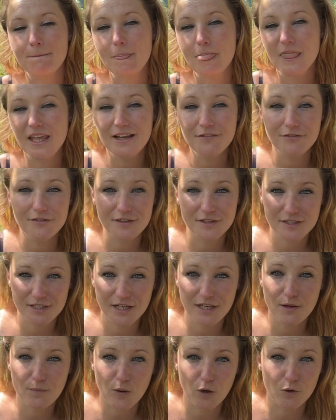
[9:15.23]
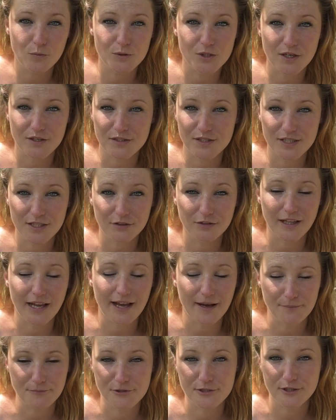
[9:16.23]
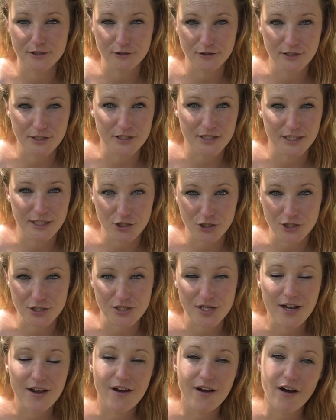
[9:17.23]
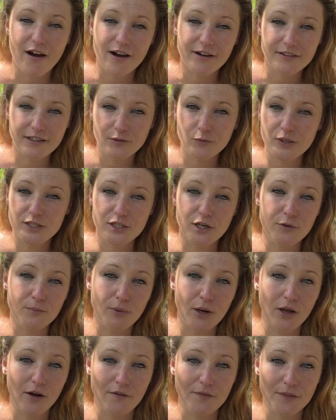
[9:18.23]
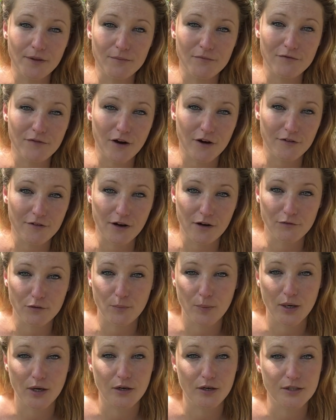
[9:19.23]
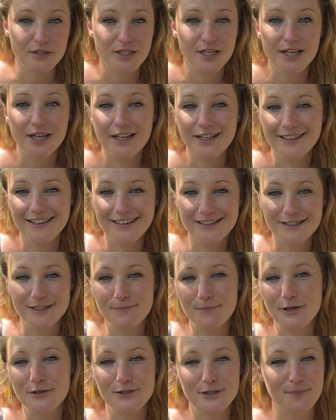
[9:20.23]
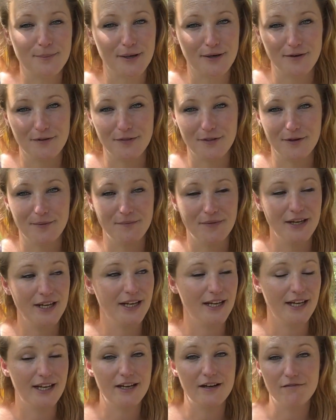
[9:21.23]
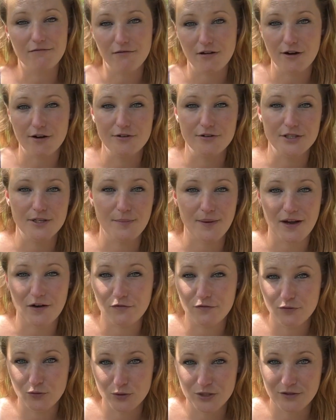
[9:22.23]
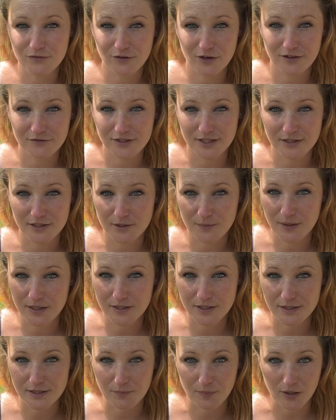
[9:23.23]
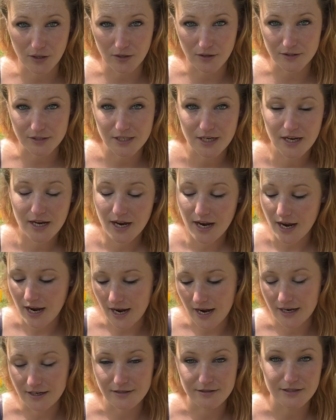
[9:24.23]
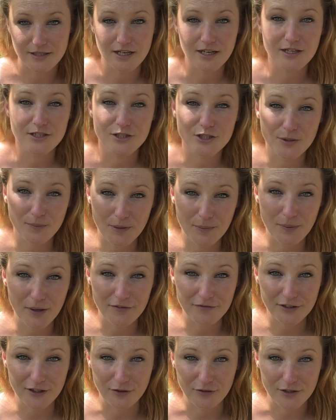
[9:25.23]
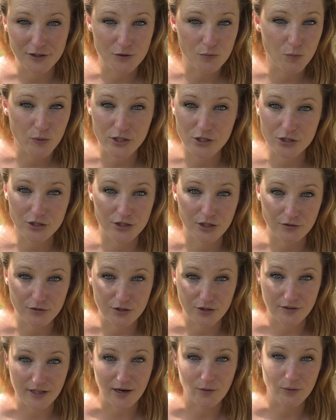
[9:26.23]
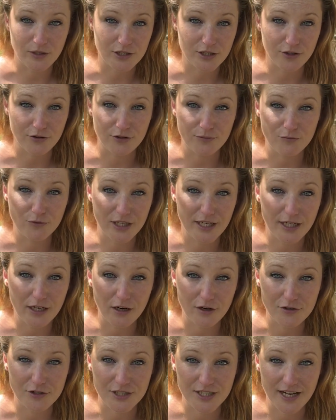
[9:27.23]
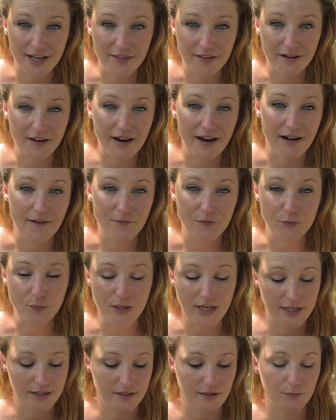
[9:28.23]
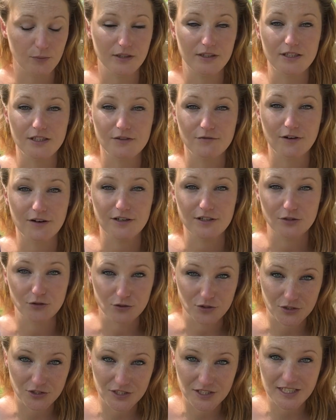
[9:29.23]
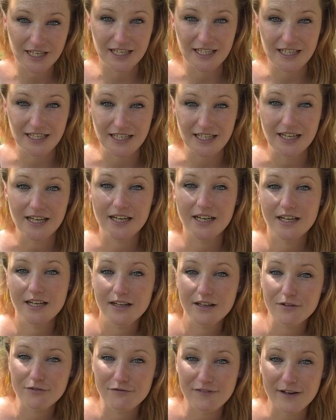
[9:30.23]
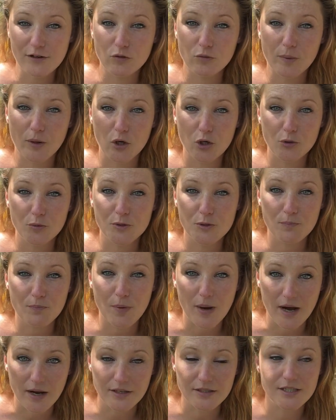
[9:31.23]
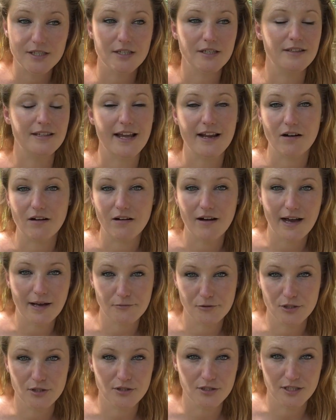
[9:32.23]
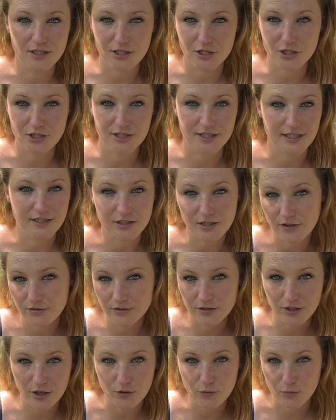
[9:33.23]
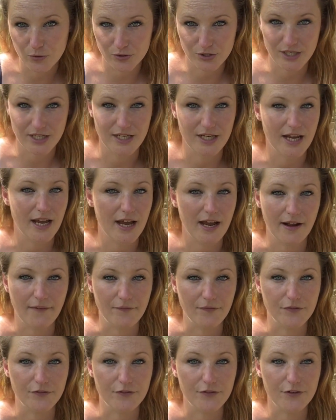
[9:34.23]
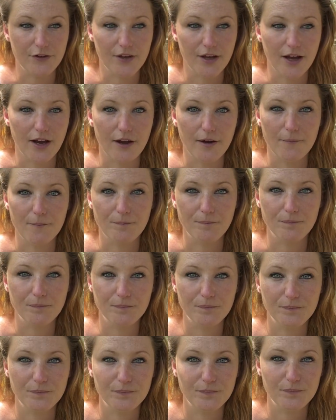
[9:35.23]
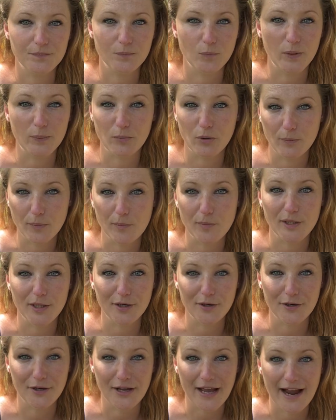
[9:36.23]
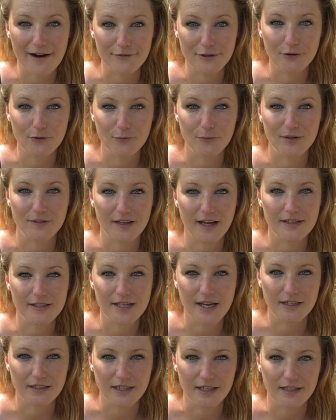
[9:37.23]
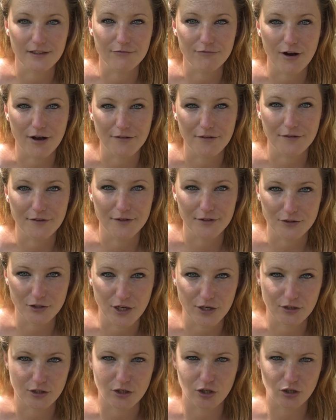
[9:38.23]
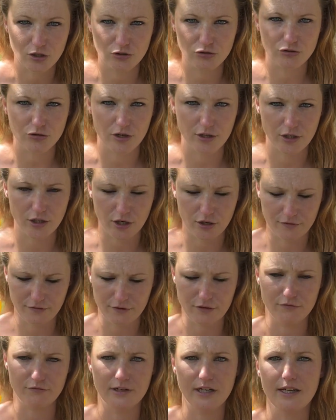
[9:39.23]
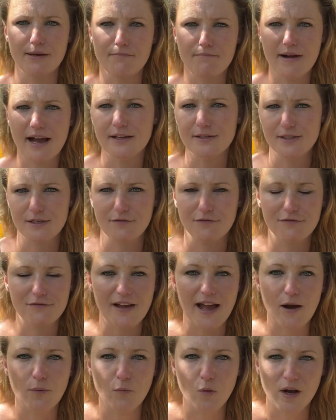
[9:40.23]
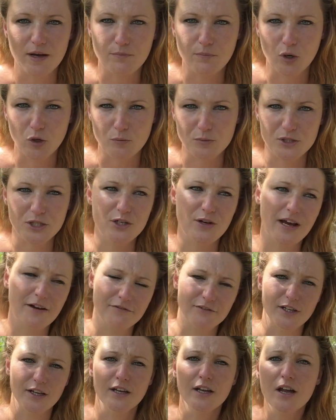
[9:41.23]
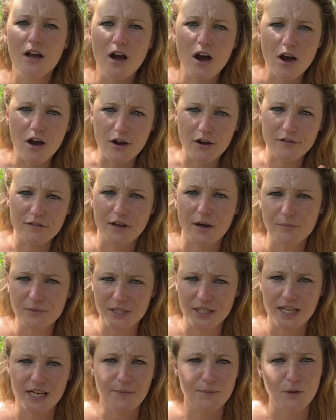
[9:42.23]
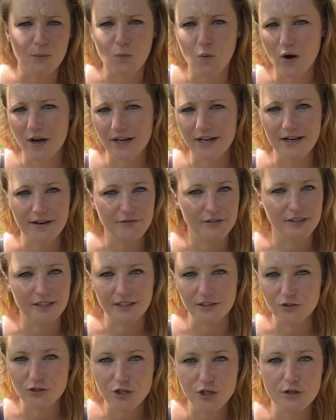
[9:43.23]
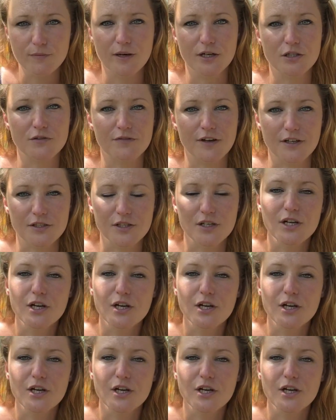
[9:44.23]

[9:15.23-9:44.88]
even the skinny bulbs are still absolutely delicious. I think we don't plant them far enough apart. You're supposed to plant them in rows about 45 centimeters apart, and to be perfectly honest, we just don't do that. We sow them really close together and we end up with these very sort of skinny fennel bulbs, but they are absolutely delicious. They don't go woody, and we're probably going to carry on with that technique rather than trying to go for the really massive fat white bulbs that you have to earth up to keep them white and everything. Too much fuss.